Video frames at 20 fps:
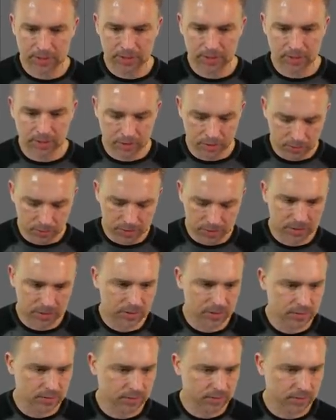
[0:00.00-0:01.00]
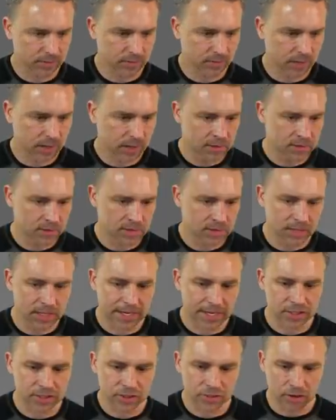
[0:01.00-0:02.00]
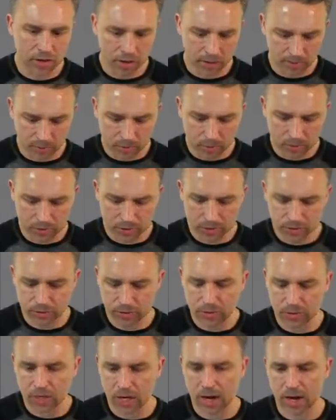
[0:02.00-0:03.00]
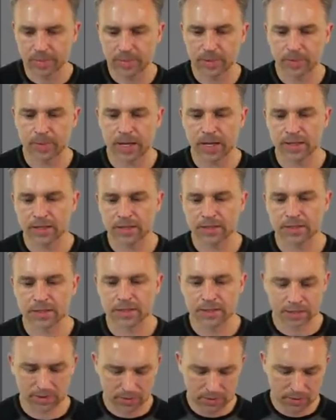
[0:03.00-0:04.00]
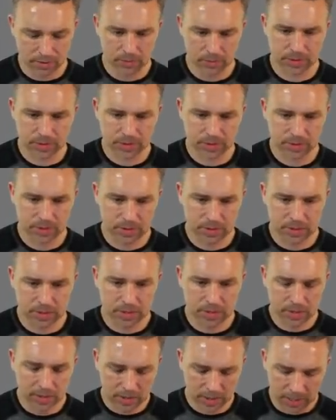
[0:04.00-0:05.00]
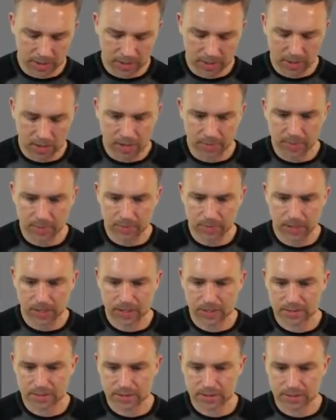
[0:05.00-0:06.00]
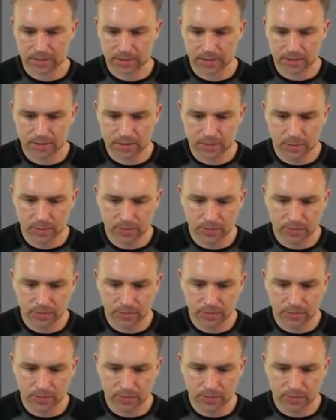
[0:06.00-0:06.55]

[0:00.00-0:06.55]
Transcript: Oops. Select your artboard tool, copy paste. Oops. Yeah, copy paste. Let's move